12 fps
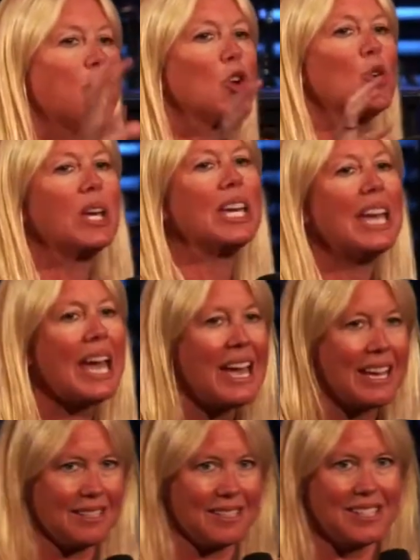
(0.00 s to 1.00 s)
of who He
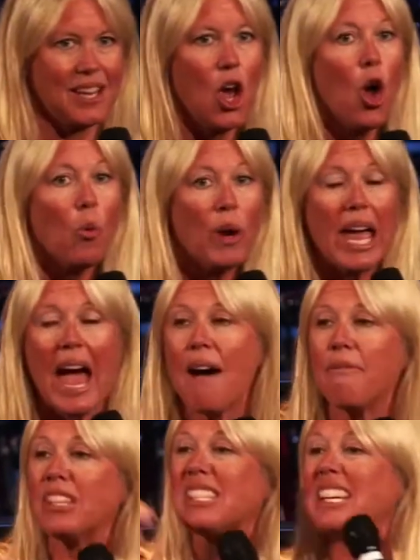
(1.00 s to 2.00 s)
is. We
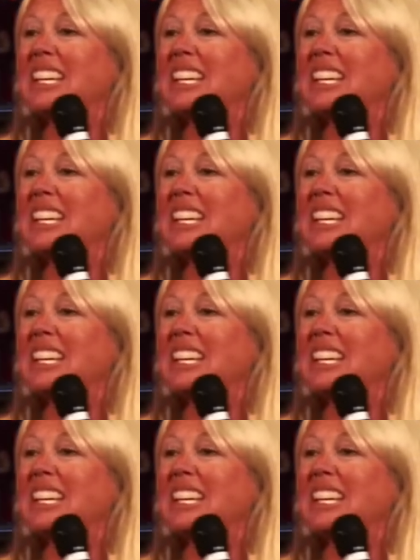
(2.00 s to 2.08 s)
have this